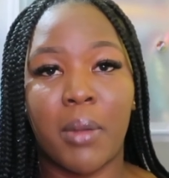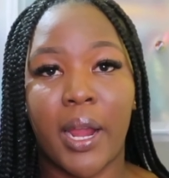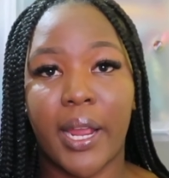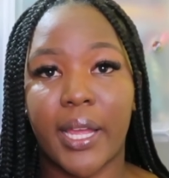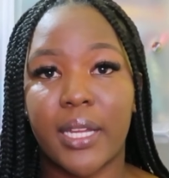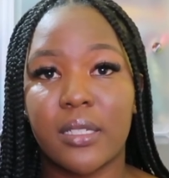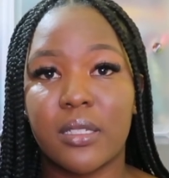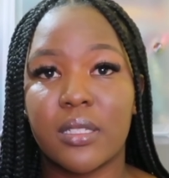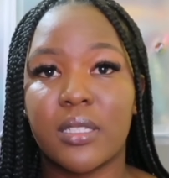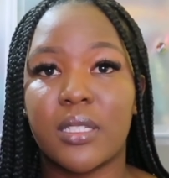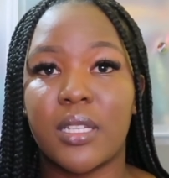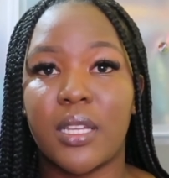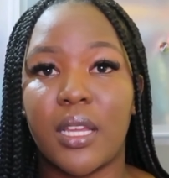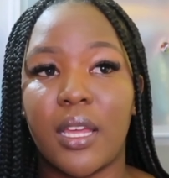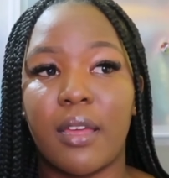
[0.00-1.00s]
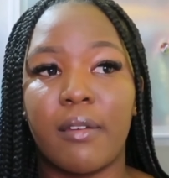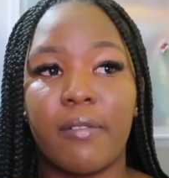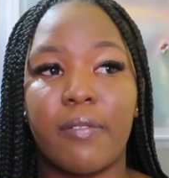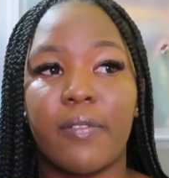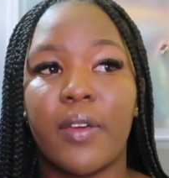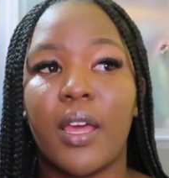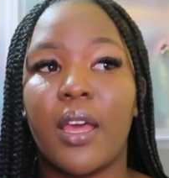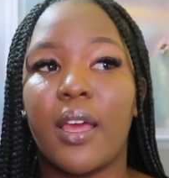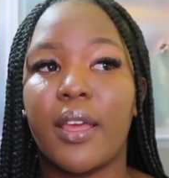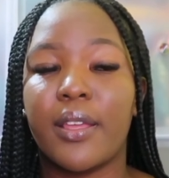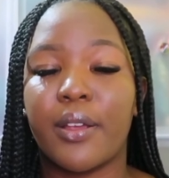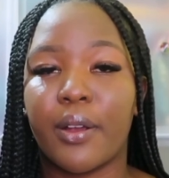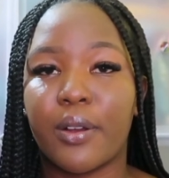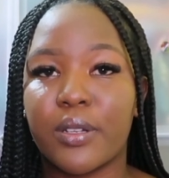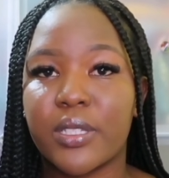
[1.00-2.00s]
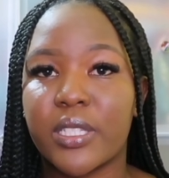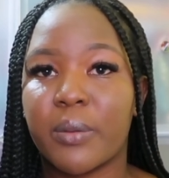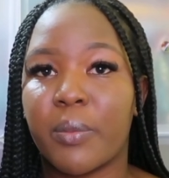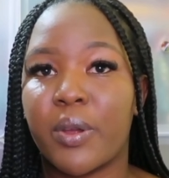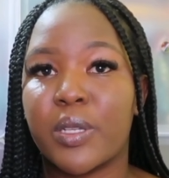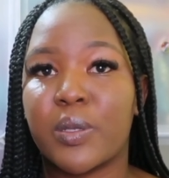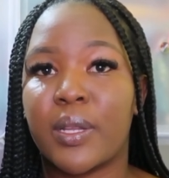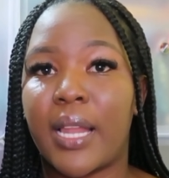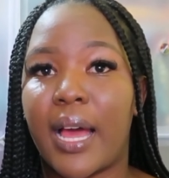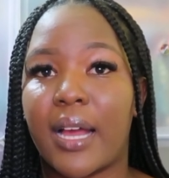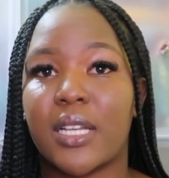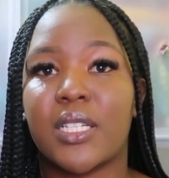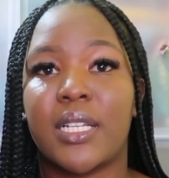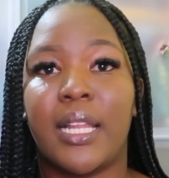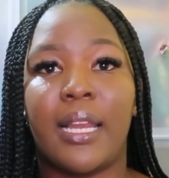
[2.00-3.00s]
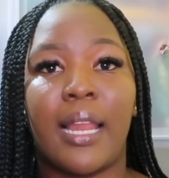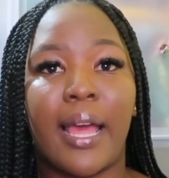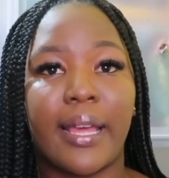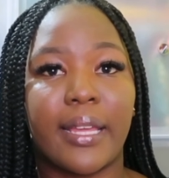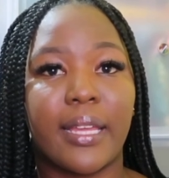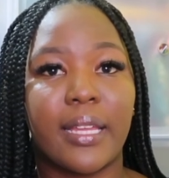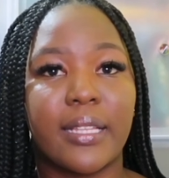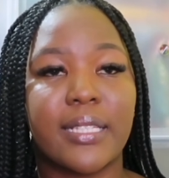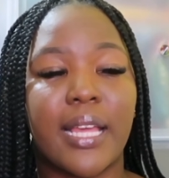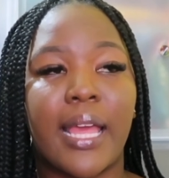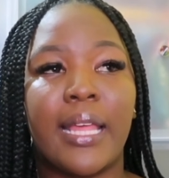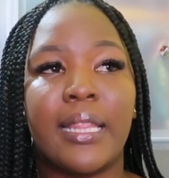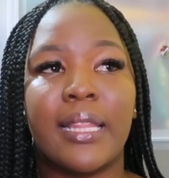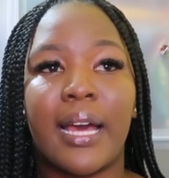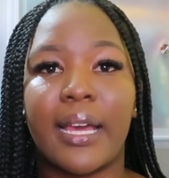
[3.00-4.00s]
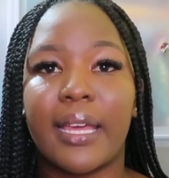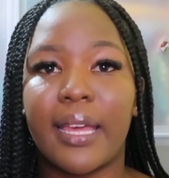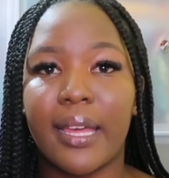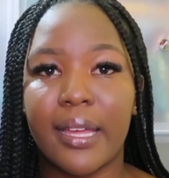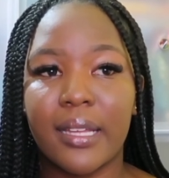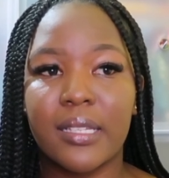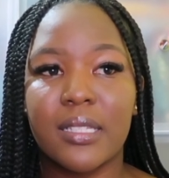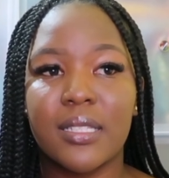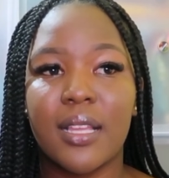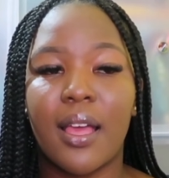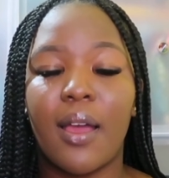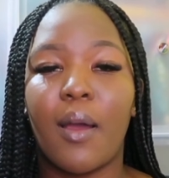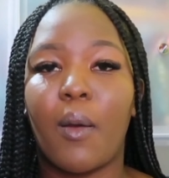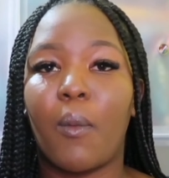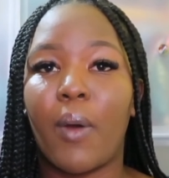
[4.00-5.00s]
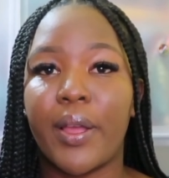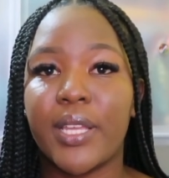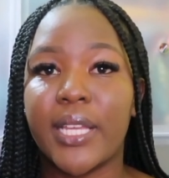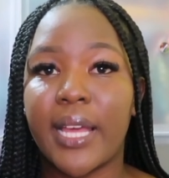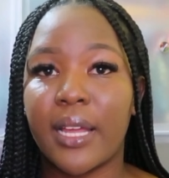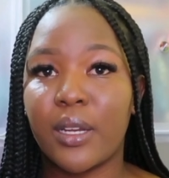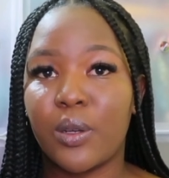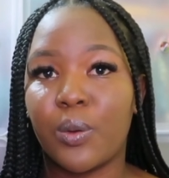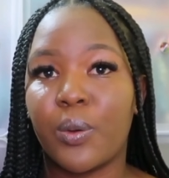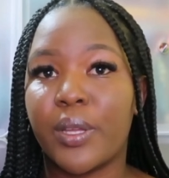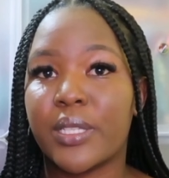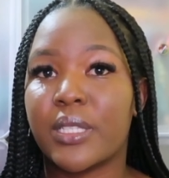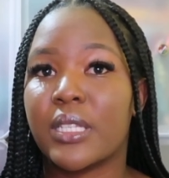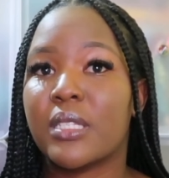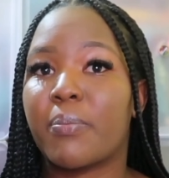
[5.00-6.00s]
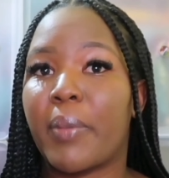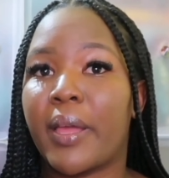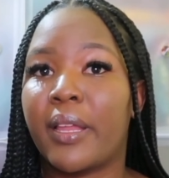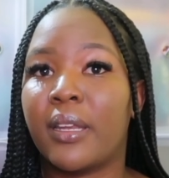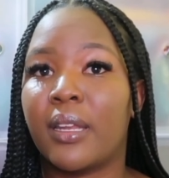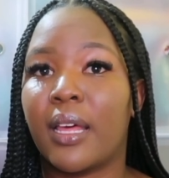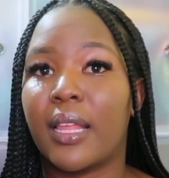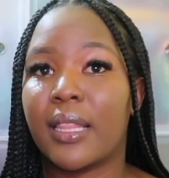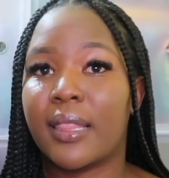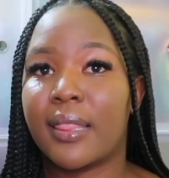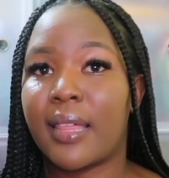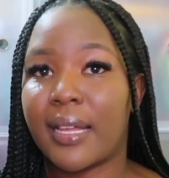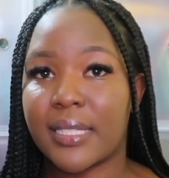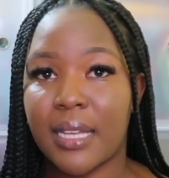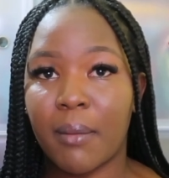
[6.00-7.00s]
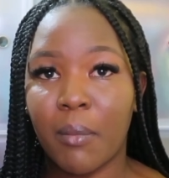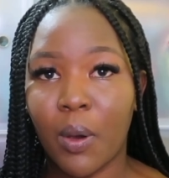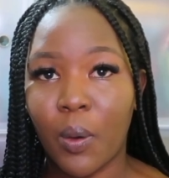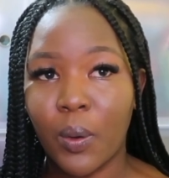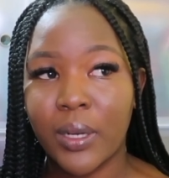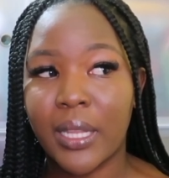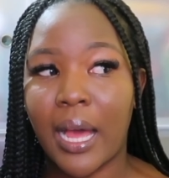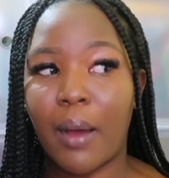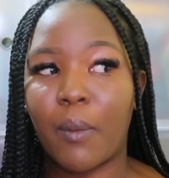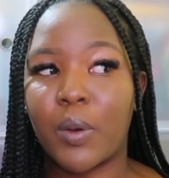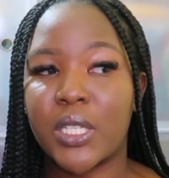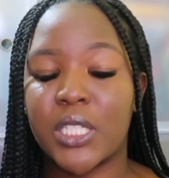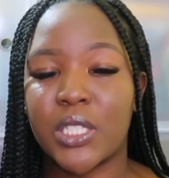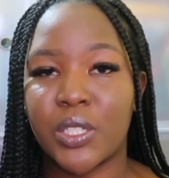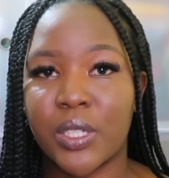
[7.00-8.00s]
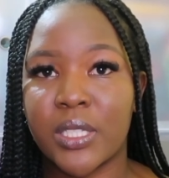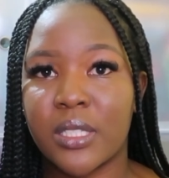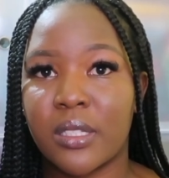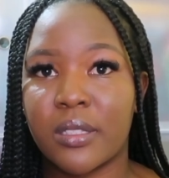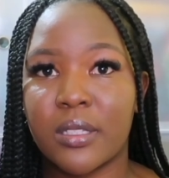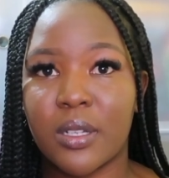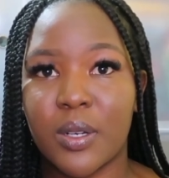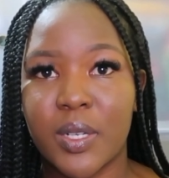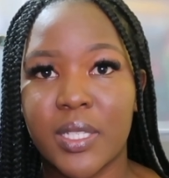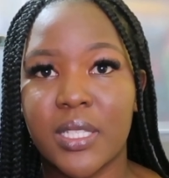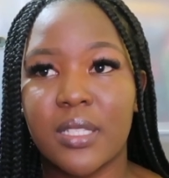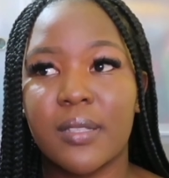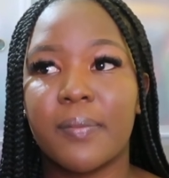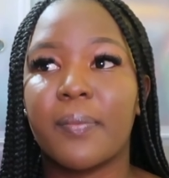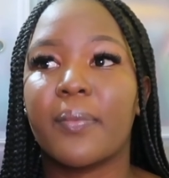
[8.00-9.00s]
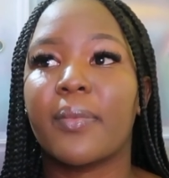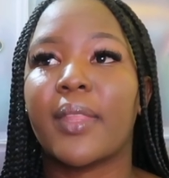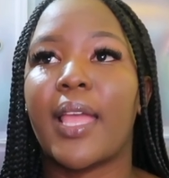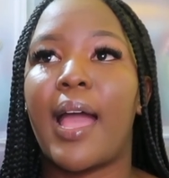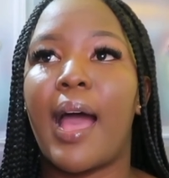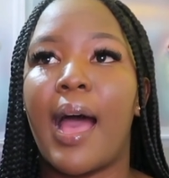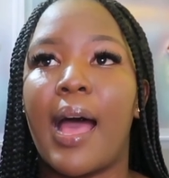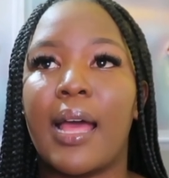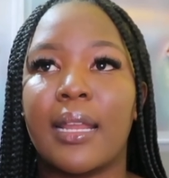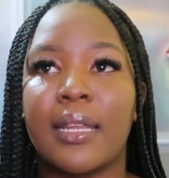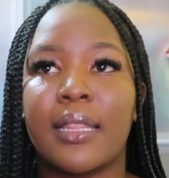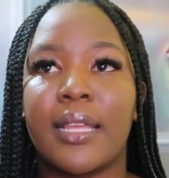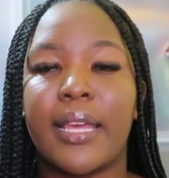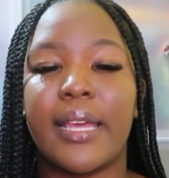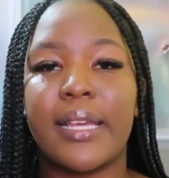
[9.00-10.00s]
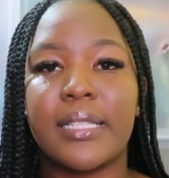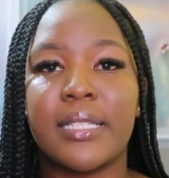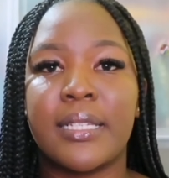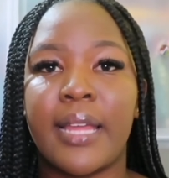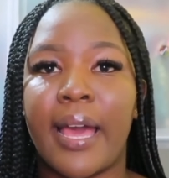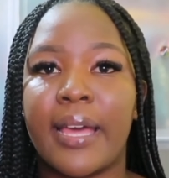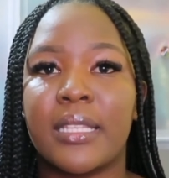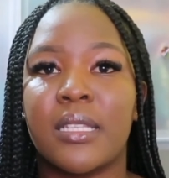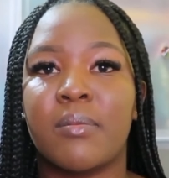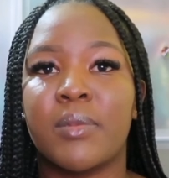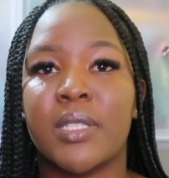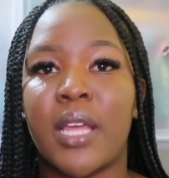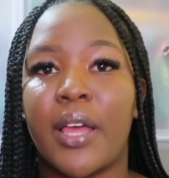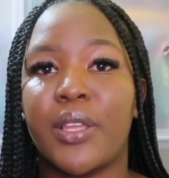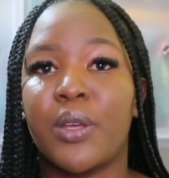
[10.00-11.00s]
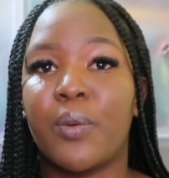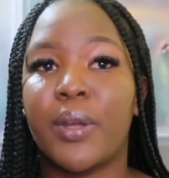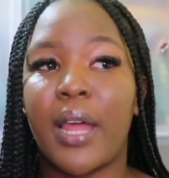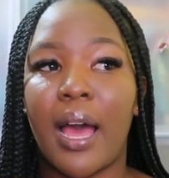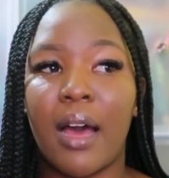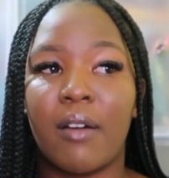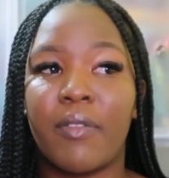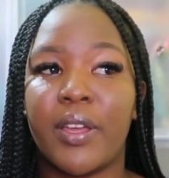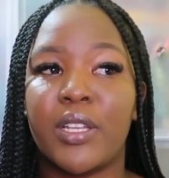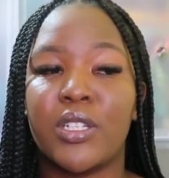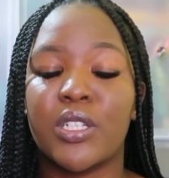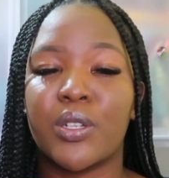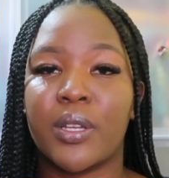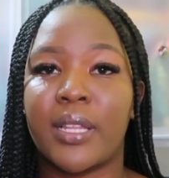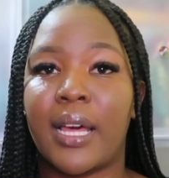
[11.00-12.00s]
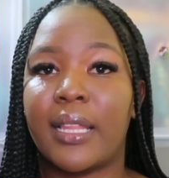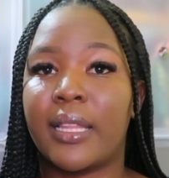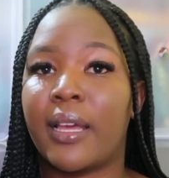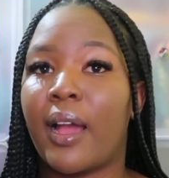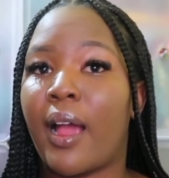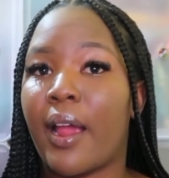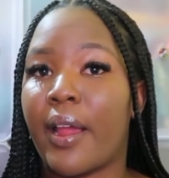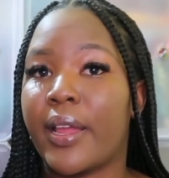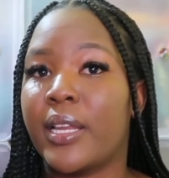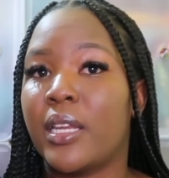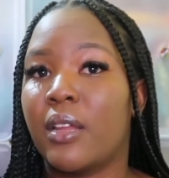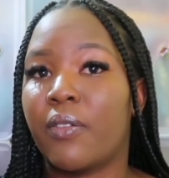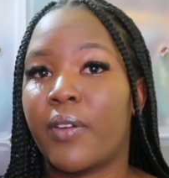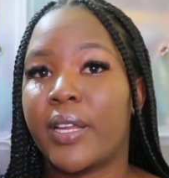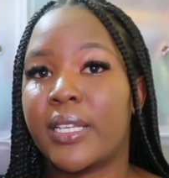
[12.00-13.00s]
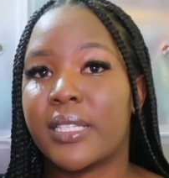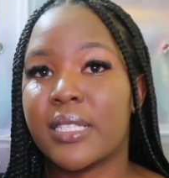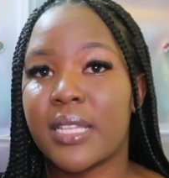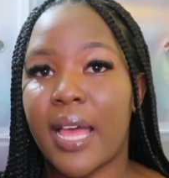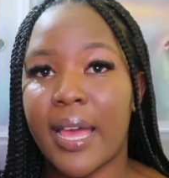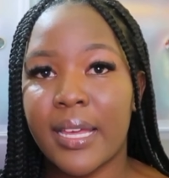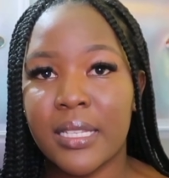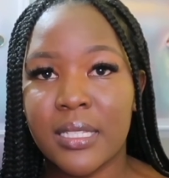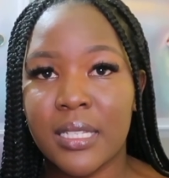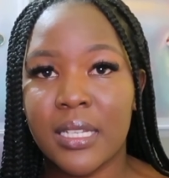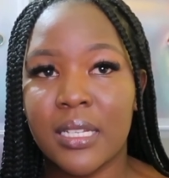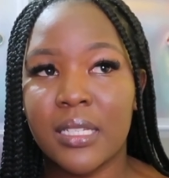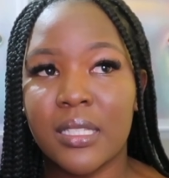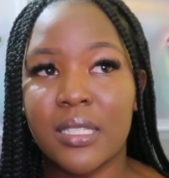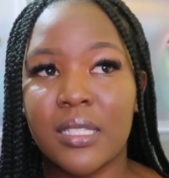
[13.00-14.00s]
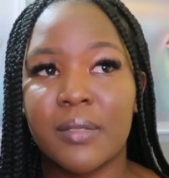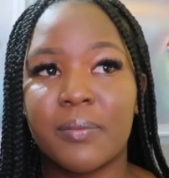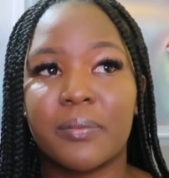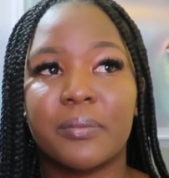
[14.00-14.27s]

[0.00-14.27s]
market to see if your customers will actually like it. In that case, what you can do is to spend that amount that was just discussed and the 18 items that you would have, ensure that they are in different sizes.